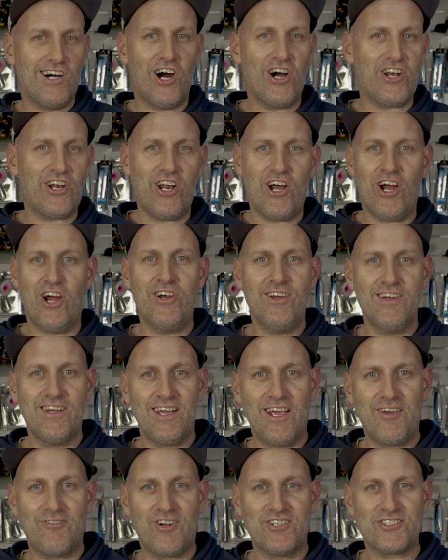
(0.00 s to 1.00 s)
I don't know,
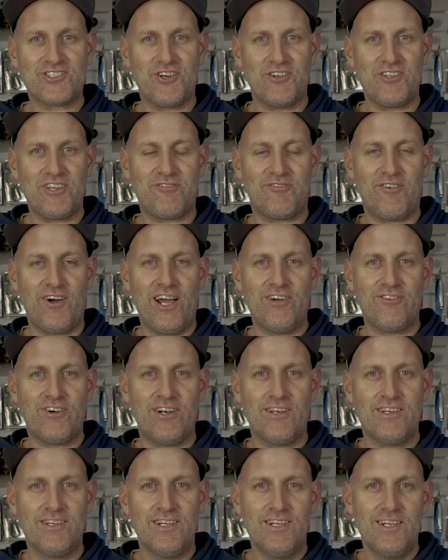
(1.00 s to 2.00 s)
everyone's got their
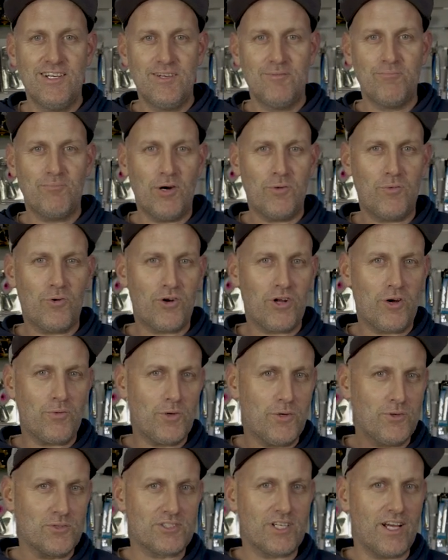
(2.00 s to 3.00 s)
favorite, but what I
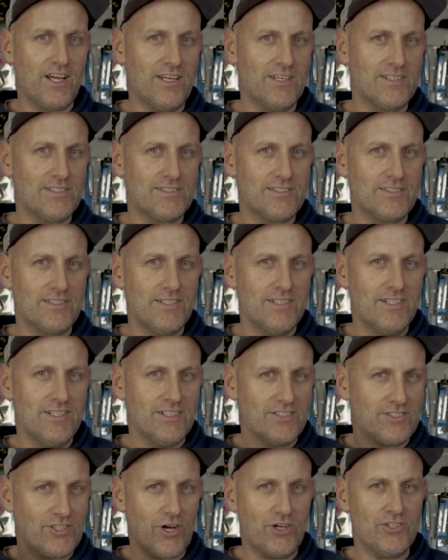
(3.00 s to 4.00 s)
will say is,
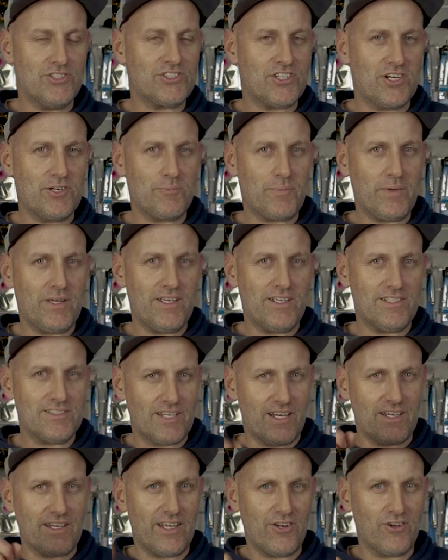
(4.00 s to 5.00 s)
don't drink beers
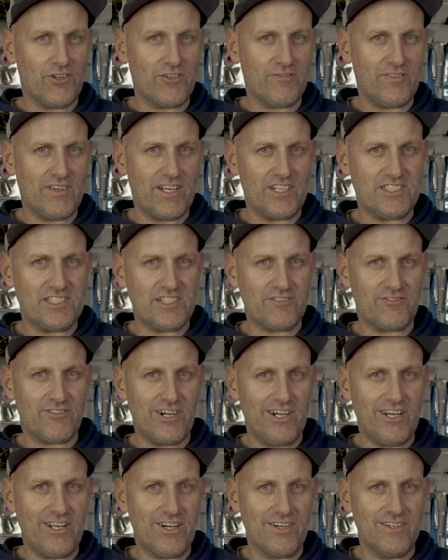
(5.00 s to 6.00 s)
and get on the VHF
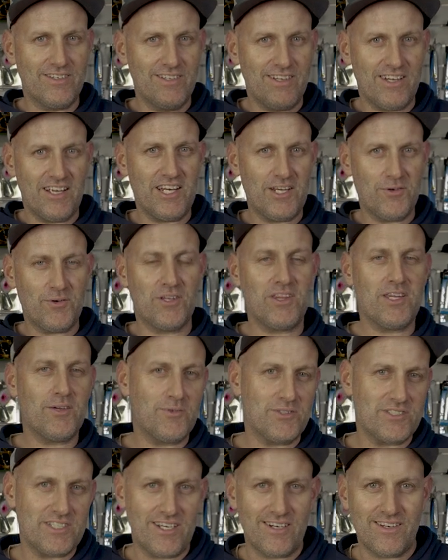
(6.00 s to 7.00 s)
radio. Anyone that
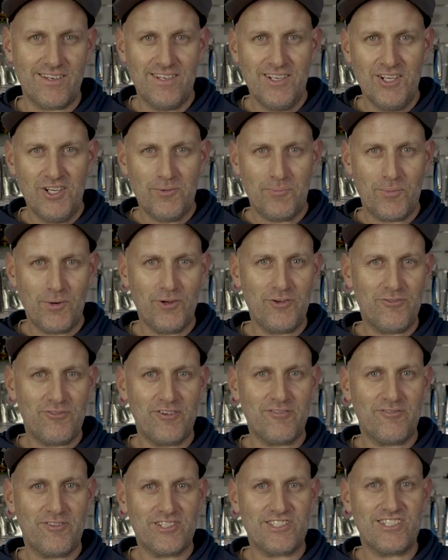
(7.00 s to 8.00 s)
was out
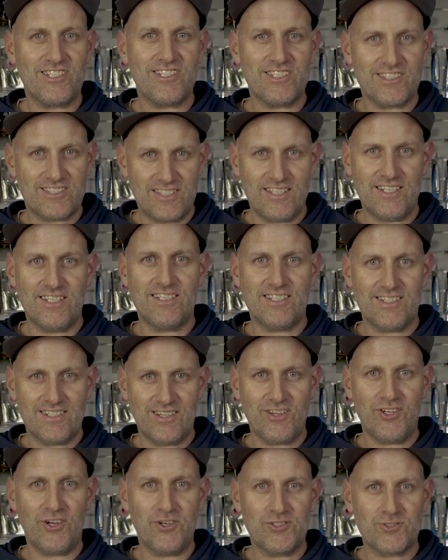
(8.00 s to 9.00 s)
bluefin fishing this year
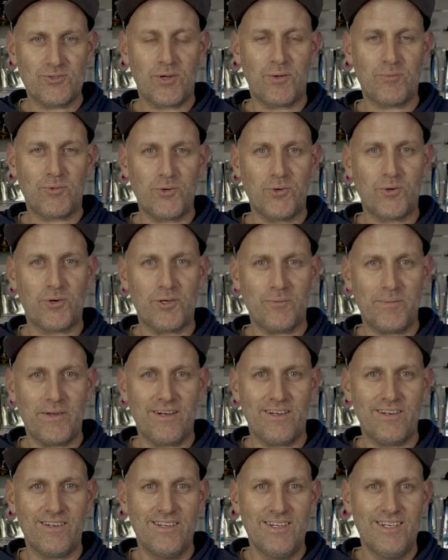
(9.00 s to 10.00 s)
knows what I'm talking
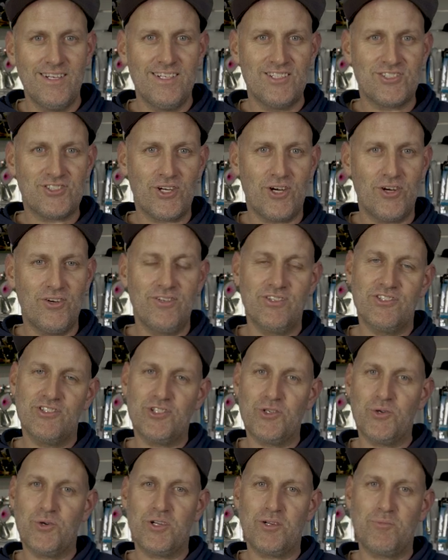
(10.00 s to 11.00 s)
about. So
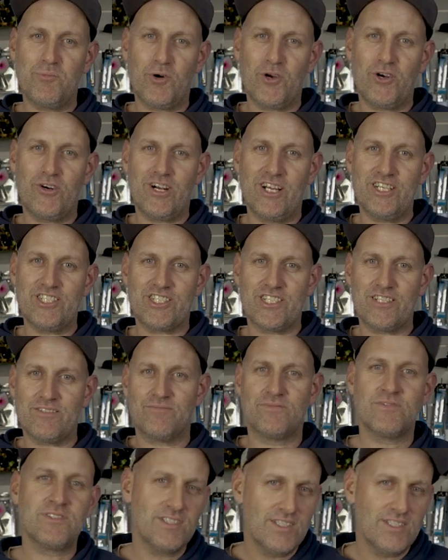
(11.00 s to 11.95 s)
do it in moderation.